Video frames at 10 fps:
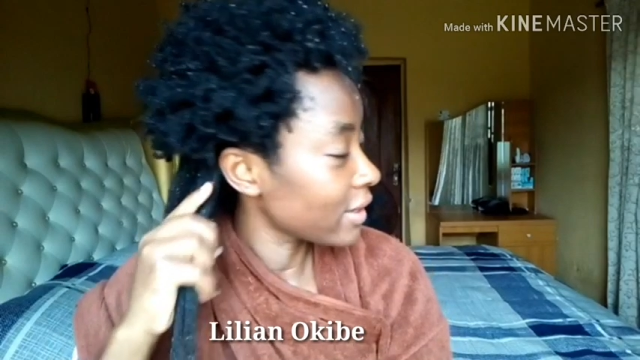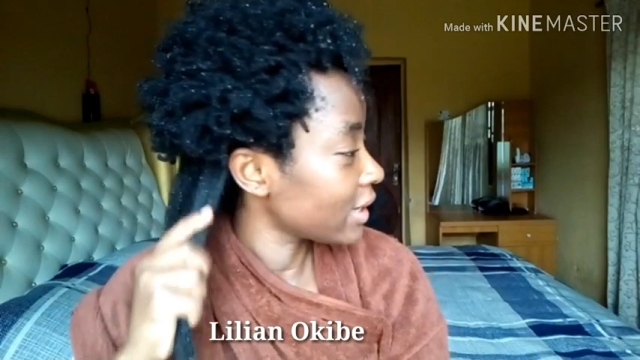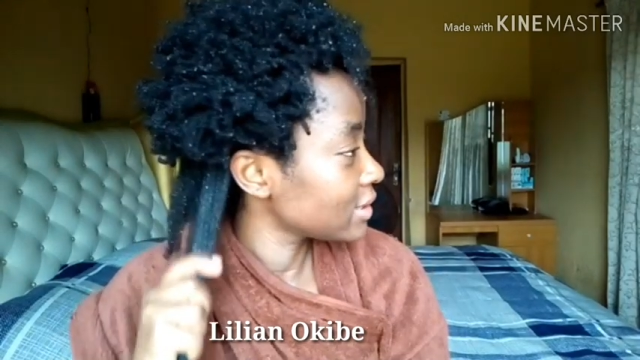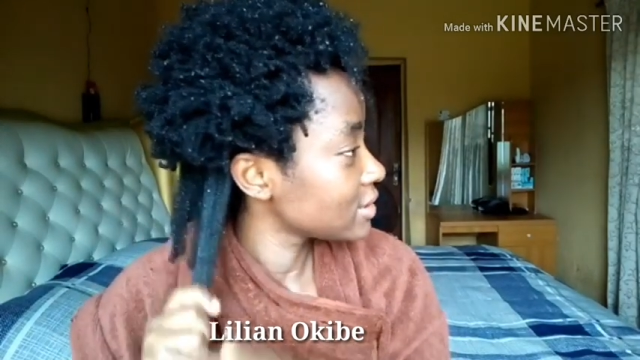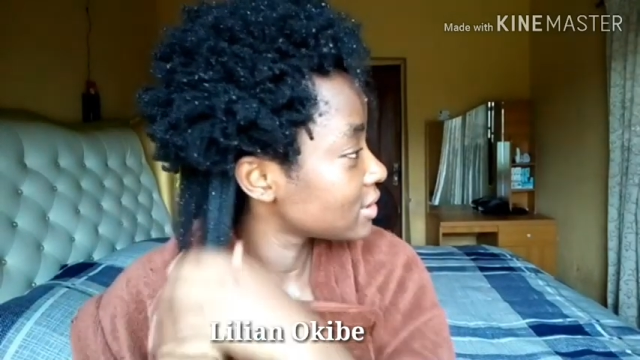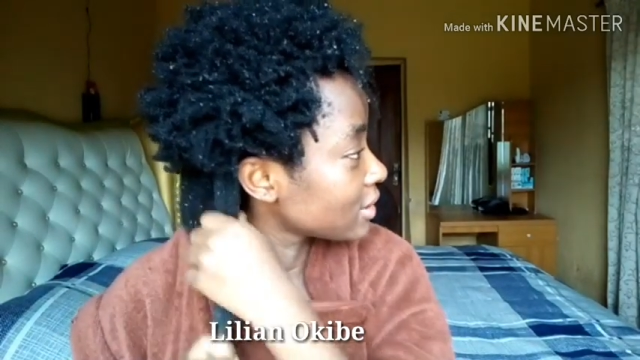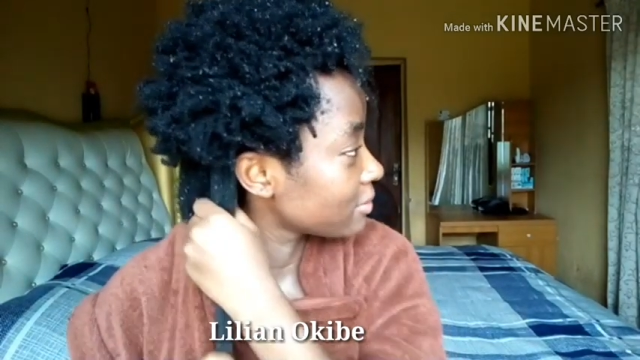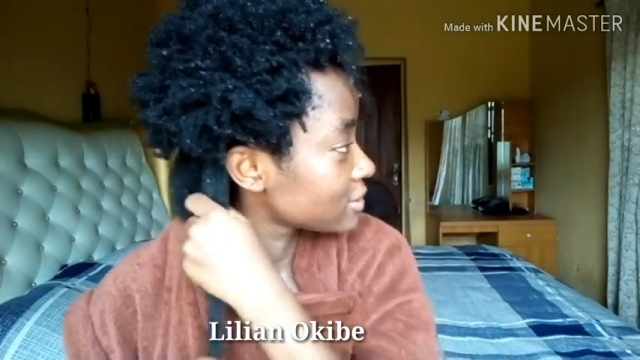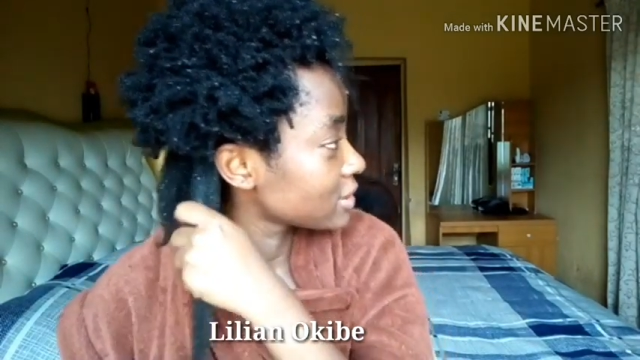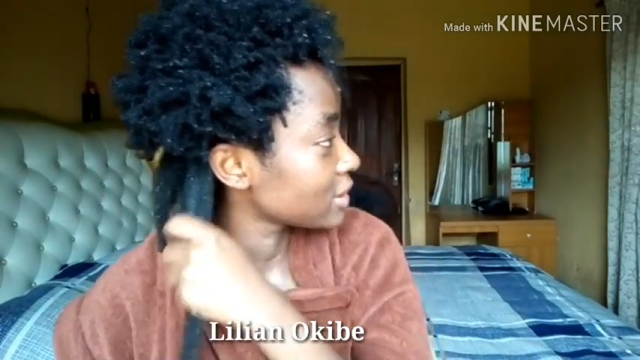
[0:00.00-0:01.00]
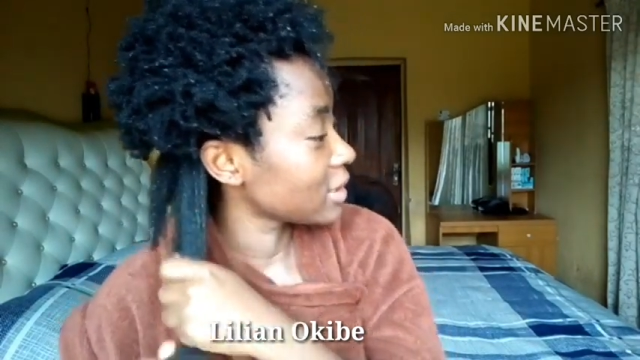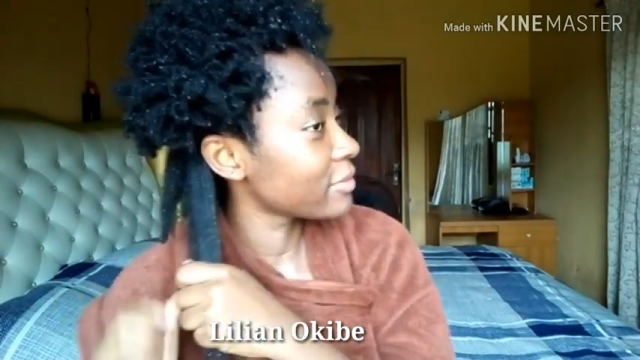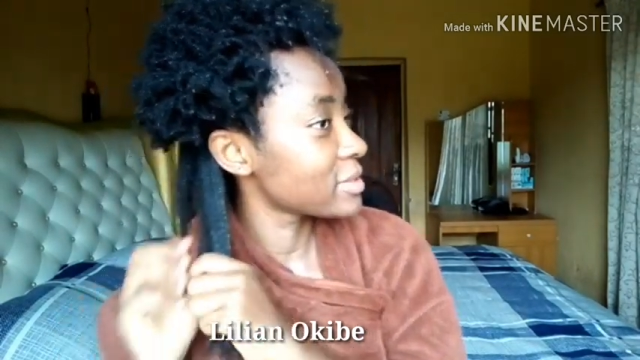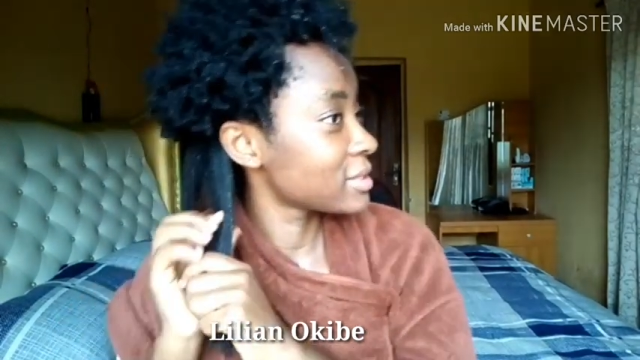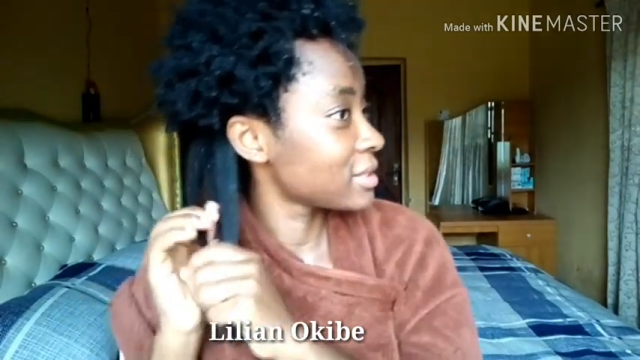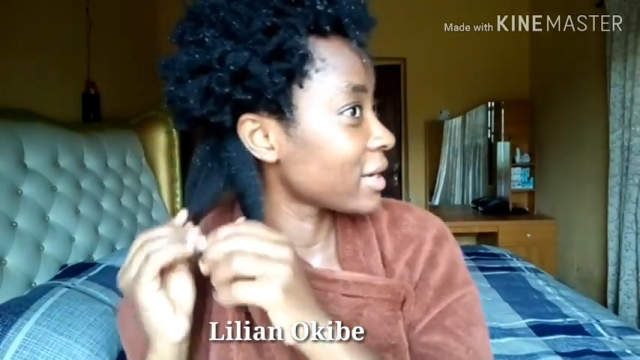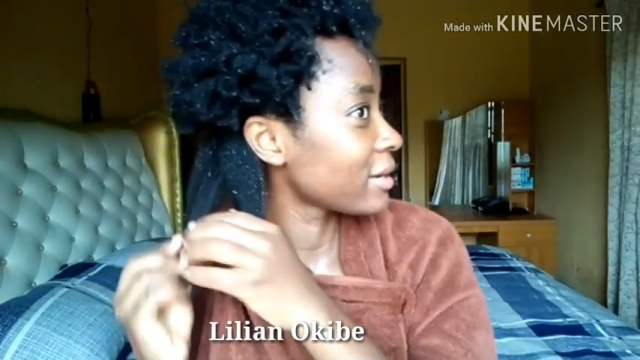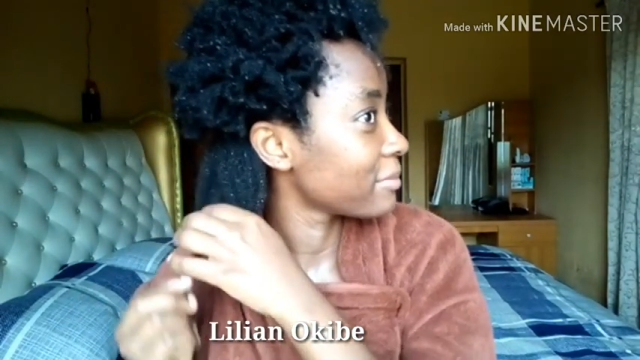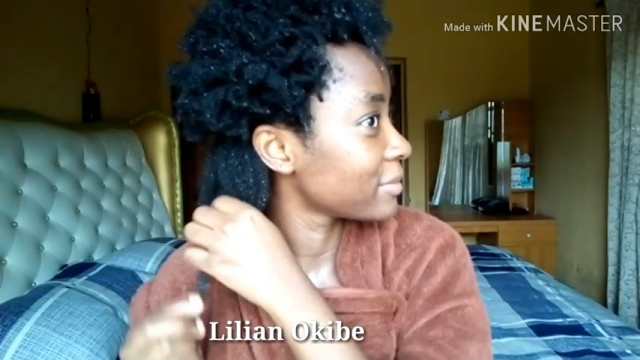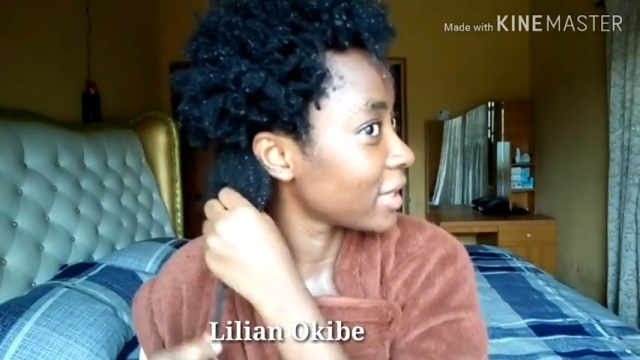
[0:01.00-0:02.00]
If I had shea butter, now is the
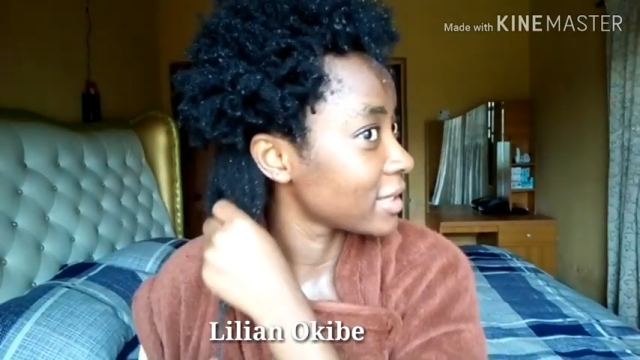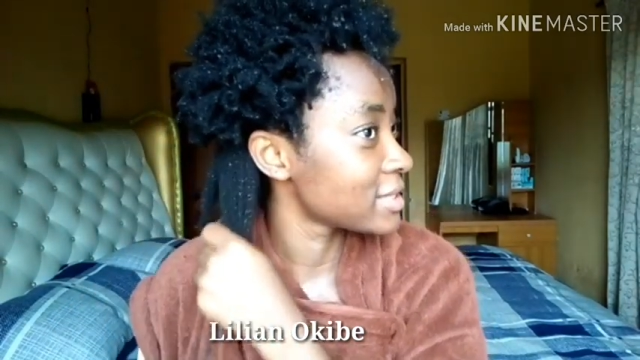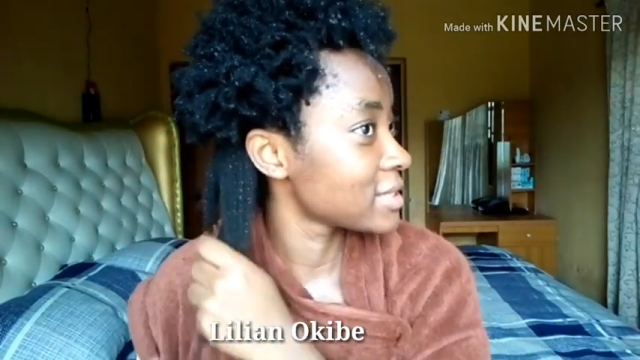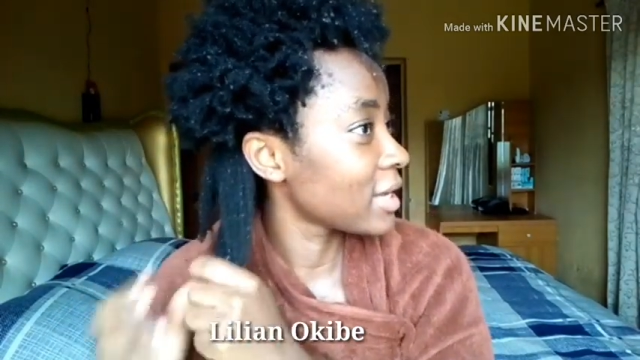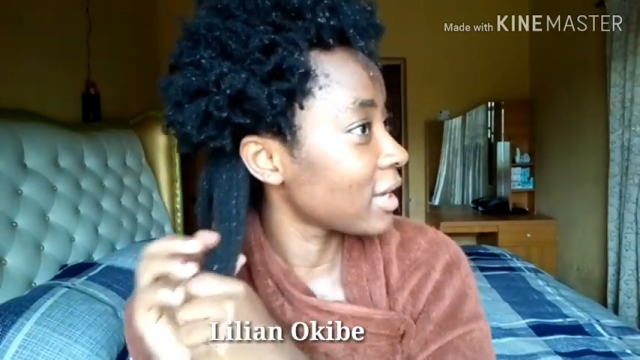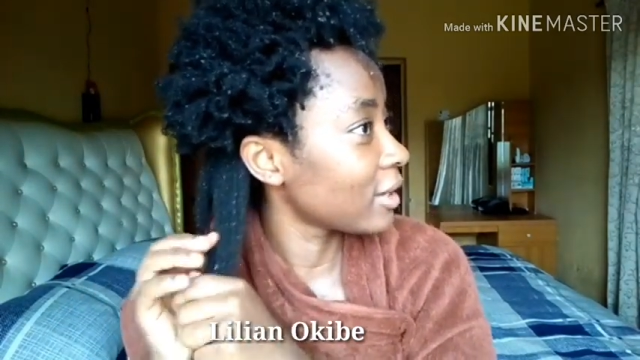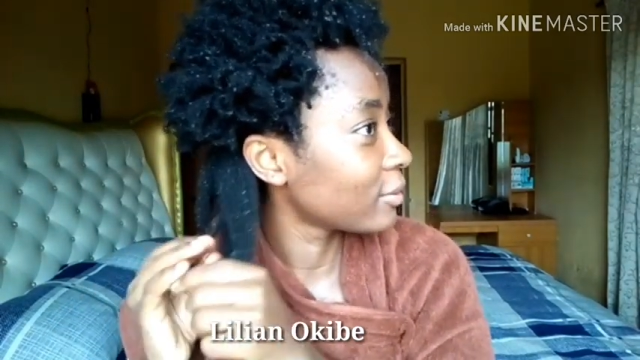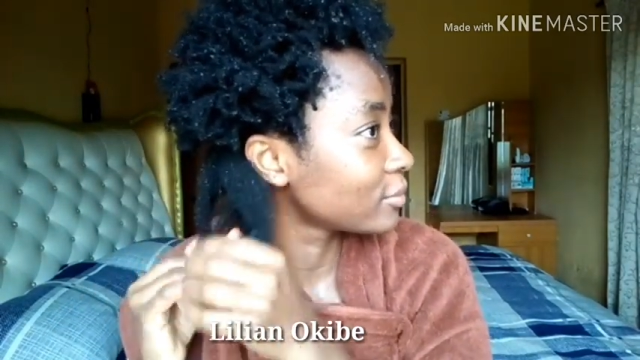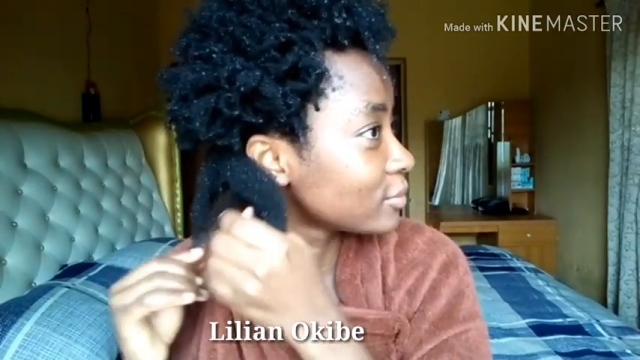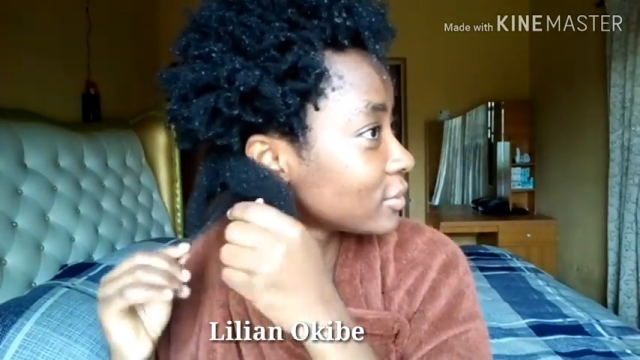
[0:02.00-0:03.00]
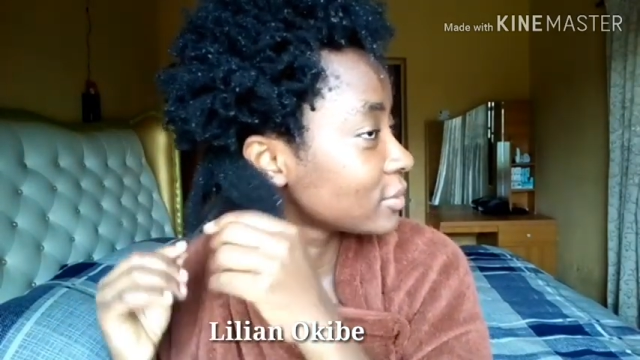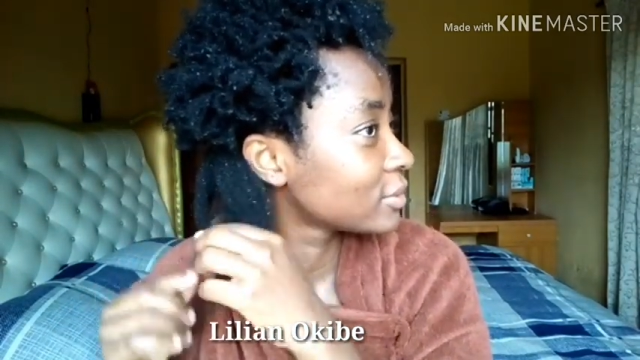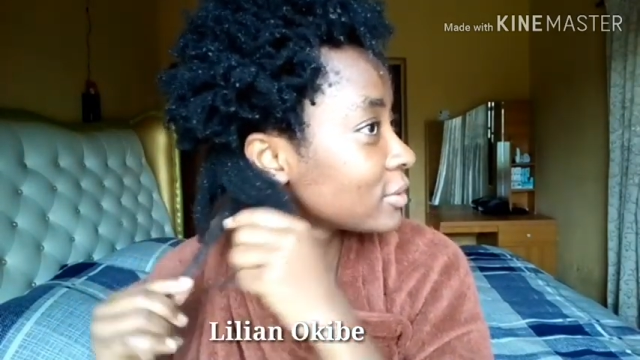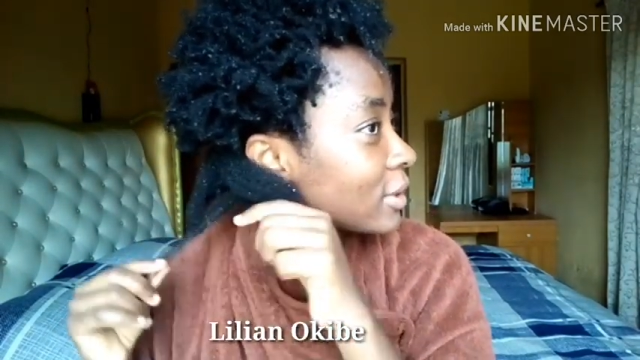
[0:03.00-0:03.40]
time that I would